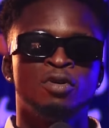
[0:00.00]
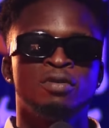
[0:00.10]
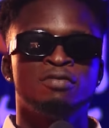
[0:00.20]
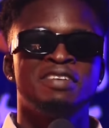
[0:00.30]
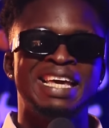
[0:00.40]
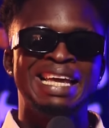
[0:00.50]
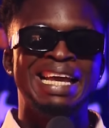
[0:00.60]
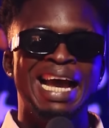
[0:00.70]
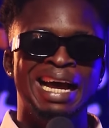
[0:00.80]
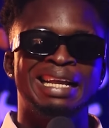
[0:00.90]
on V
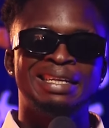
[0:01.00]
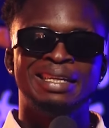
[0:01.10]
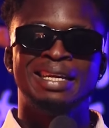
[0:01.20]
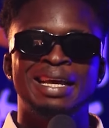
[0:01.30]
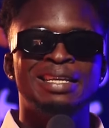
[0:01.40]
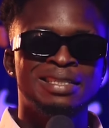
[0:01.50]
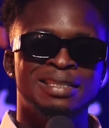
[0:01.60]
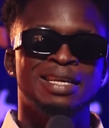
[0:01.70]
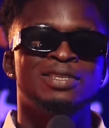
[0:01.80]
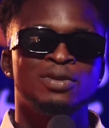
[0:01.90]
and S
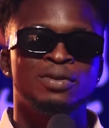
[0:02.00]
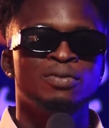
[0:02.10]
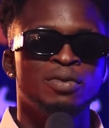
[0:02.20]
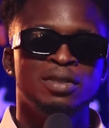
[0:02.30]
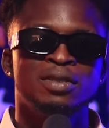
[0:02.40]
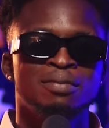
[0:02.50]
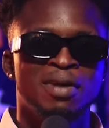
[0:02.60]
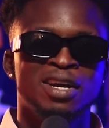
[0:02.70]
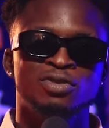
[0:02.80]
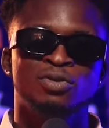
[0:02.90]
session with
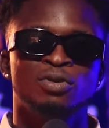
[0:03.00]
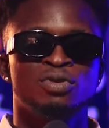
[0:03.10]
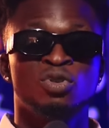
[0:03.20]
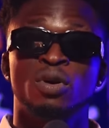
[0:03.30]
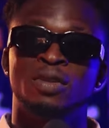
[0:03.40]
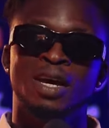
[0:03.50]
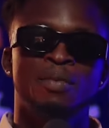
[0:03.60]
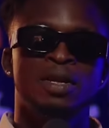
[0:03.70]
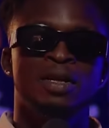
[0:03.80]
Max Studios. You know what time it